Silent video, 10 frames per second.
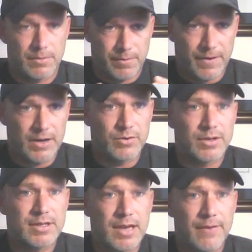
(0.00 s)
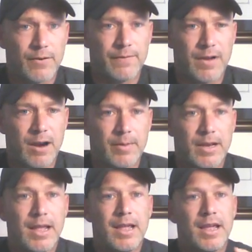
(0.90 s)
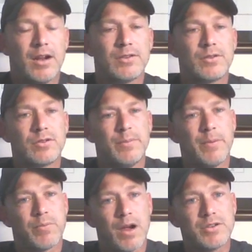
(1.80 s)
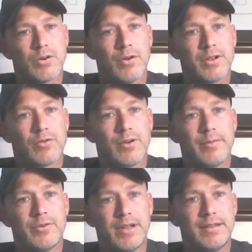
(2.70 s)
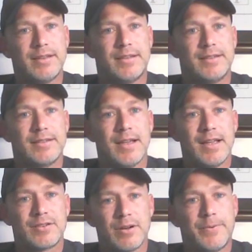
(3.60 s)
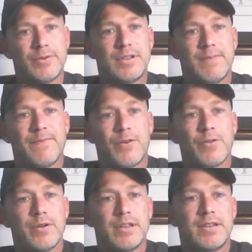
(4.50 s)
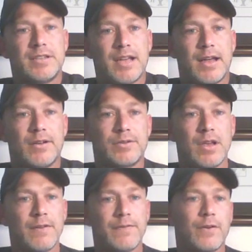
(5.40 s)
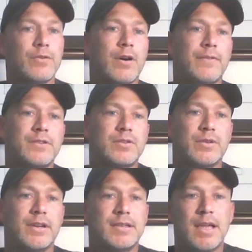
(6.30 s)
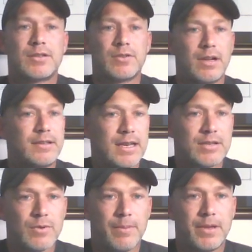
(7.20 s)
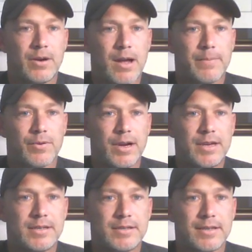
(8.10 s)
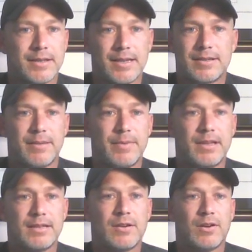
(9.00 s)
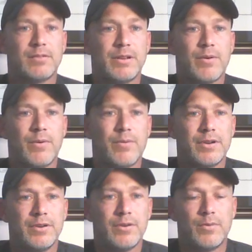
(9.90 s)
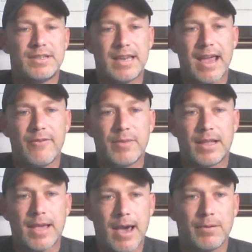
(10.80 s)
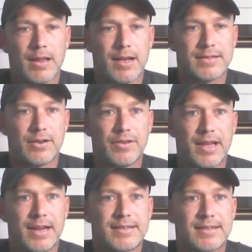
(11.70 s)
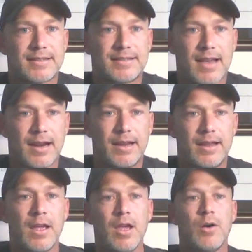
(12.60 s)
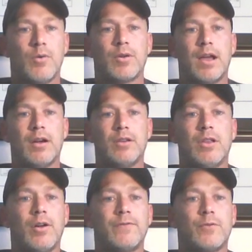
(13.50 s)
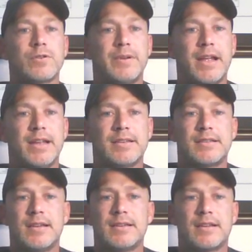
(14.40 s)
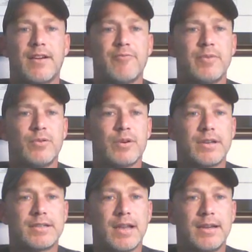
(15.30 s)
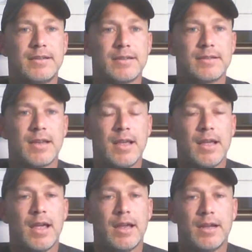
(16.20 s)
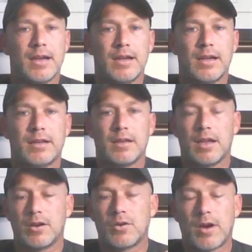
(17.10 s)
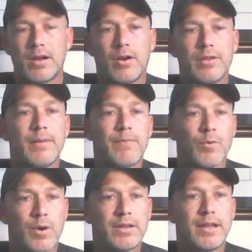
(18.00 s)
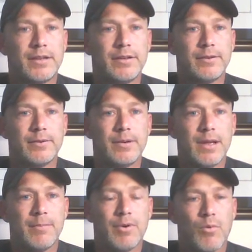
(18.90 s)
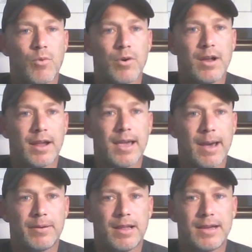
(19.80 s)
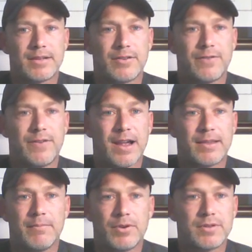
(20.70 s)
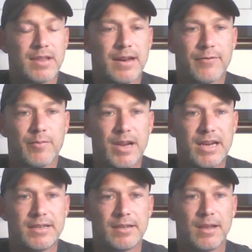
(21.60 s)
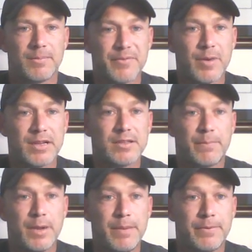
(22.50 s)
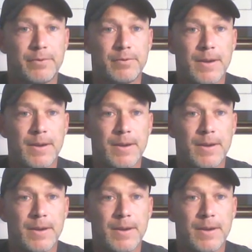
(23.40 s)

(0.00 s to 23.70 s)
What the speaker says: to provide you a safer environment. And also, it's going to put pressure on the criminal entities. It's going to push them further into the shadows, further off the streets. It's going to disrupt their operations. And that's ultimately what we want to do. And we just haven't been capitalizing on that as a society. We rely on law enforcement agencies and government organizations and grade on them for what they do. But we're not capitalizing on the fact that most of that information comes from us, the people.